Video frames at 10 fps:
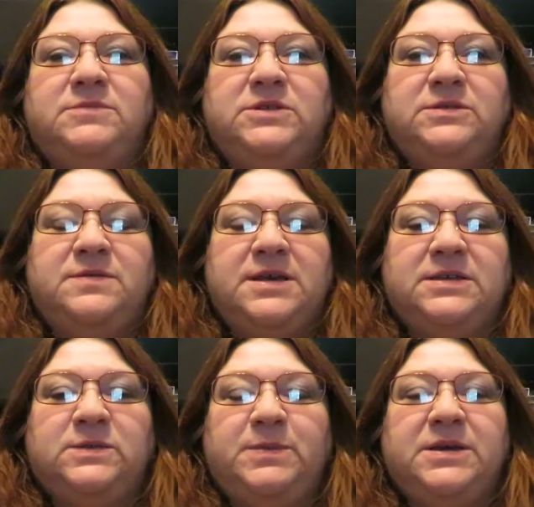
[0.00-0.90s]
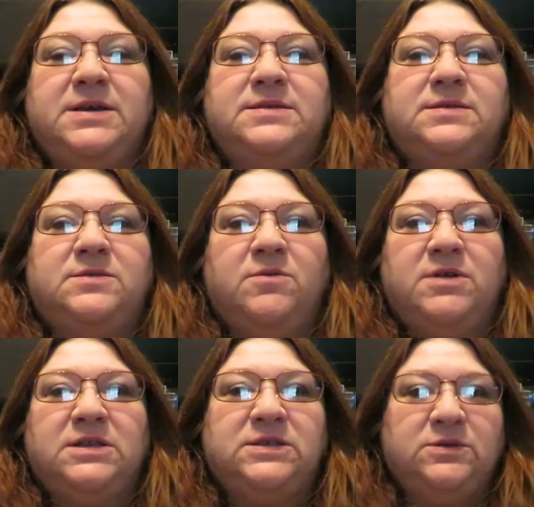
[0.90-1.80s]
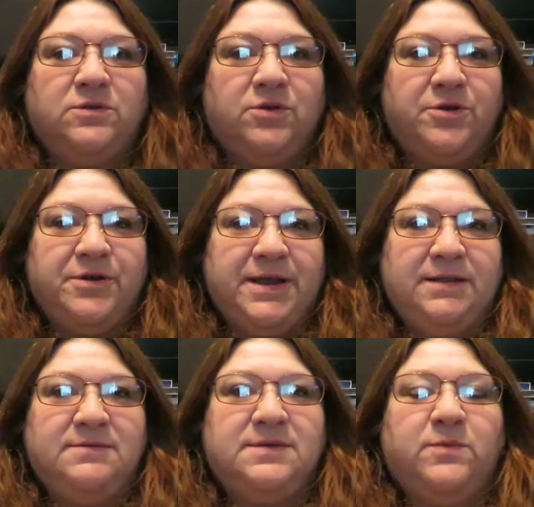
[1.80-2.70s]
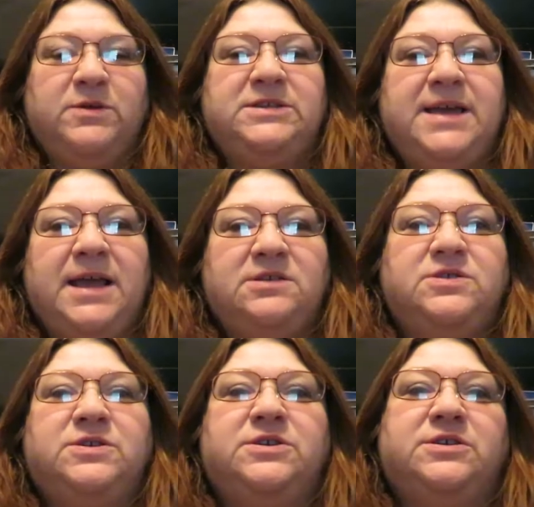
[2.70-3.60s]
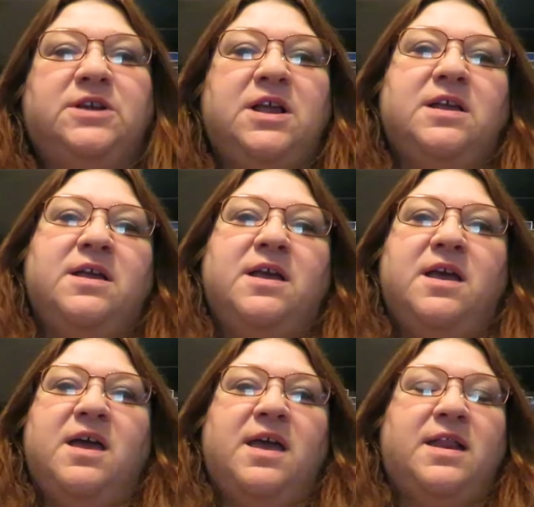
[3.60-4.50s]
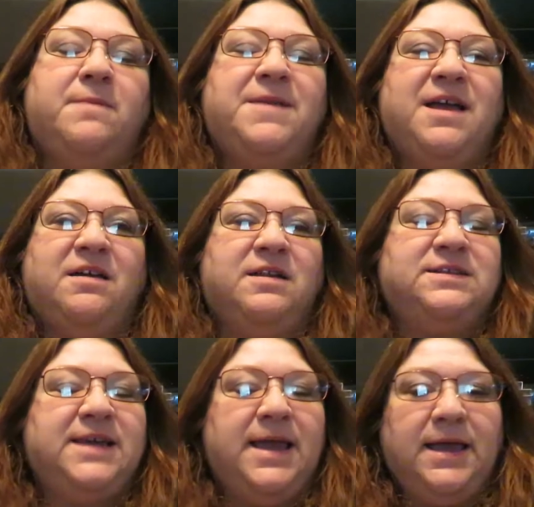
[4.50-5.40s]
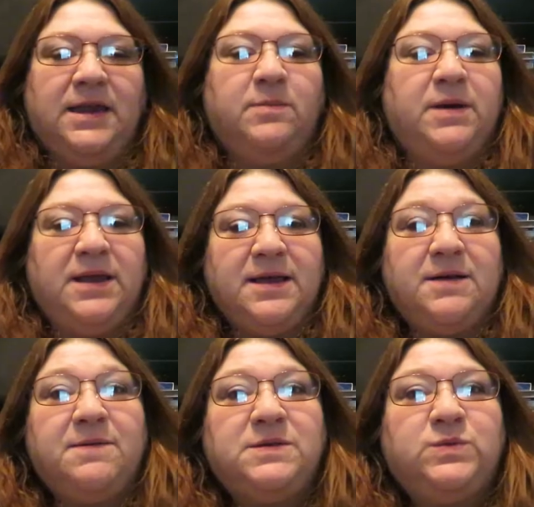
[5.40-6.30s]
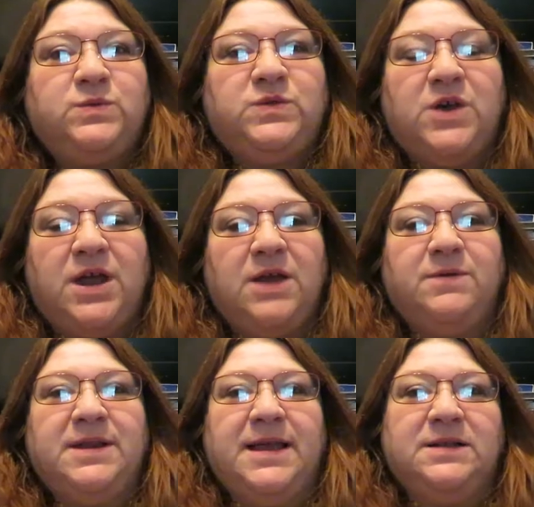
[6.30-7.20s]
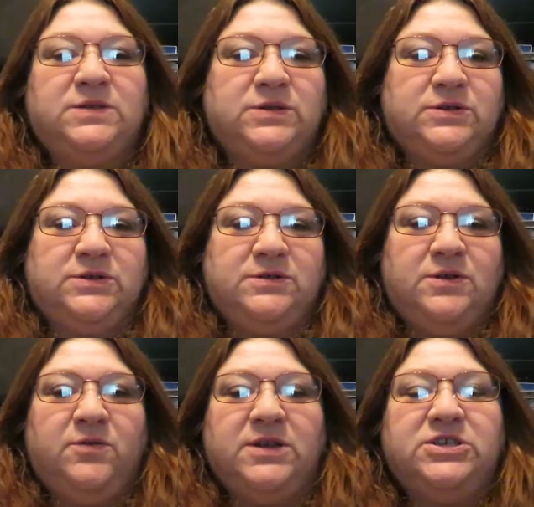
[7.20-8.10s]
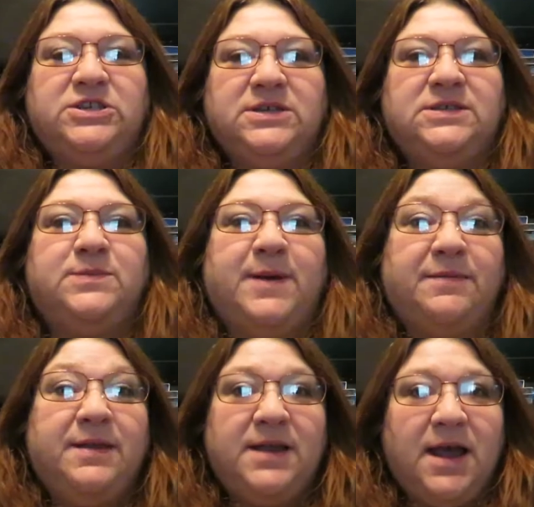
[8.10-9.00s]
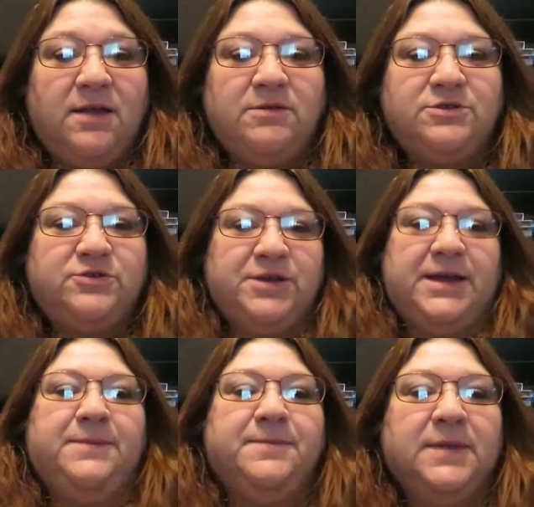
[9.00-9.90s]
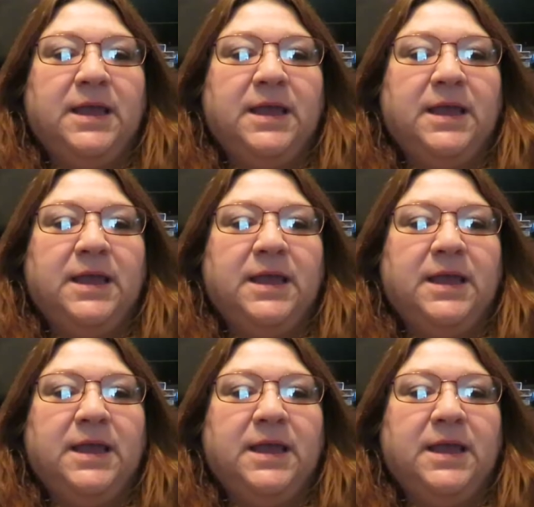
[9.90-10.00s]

do this because No Guts, No Glory, someone tagged her and I'm not going to tag anybody. I always thought I would answer the questions about the Dollar Tree.